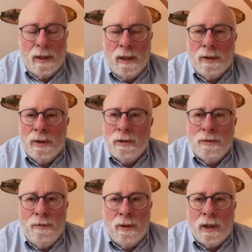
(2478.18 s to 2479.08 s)

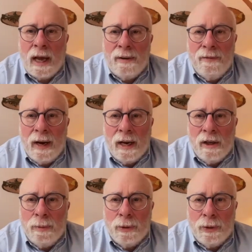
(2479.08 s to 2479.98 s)
There's a lot of
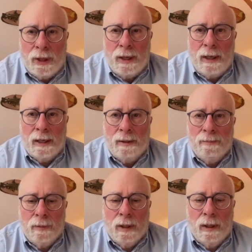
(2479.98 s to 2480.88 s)
valuable thinking
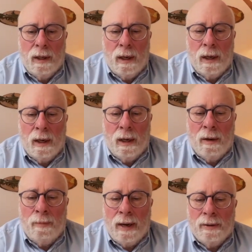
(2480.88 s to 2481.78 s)

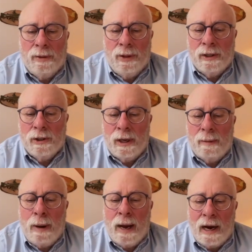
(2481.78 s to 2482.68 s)
about things like
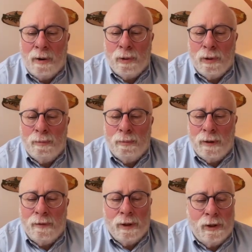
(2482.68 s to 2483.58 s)
power and
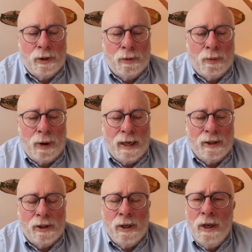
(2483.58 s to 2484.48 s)
privilege and
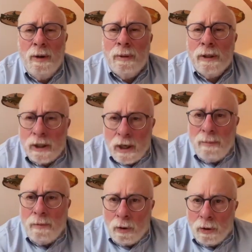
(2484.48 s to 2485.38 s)
race, but
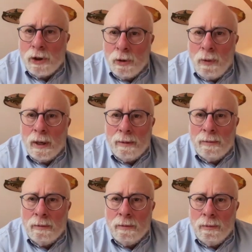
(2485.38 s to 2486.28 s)
some also want
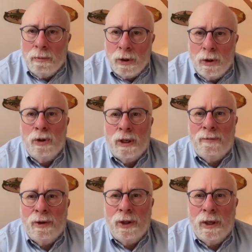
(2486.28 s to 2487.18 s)
to reduce
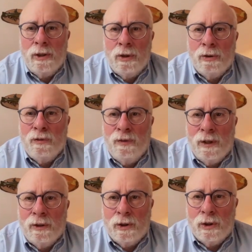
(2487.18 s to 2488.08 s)
everything to those
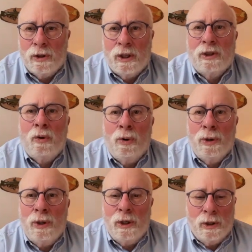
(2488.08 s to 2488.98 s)
filters because that's all
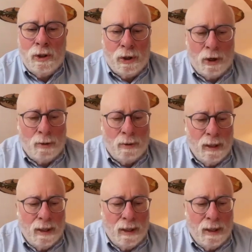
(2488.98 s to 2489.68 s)
you need to know.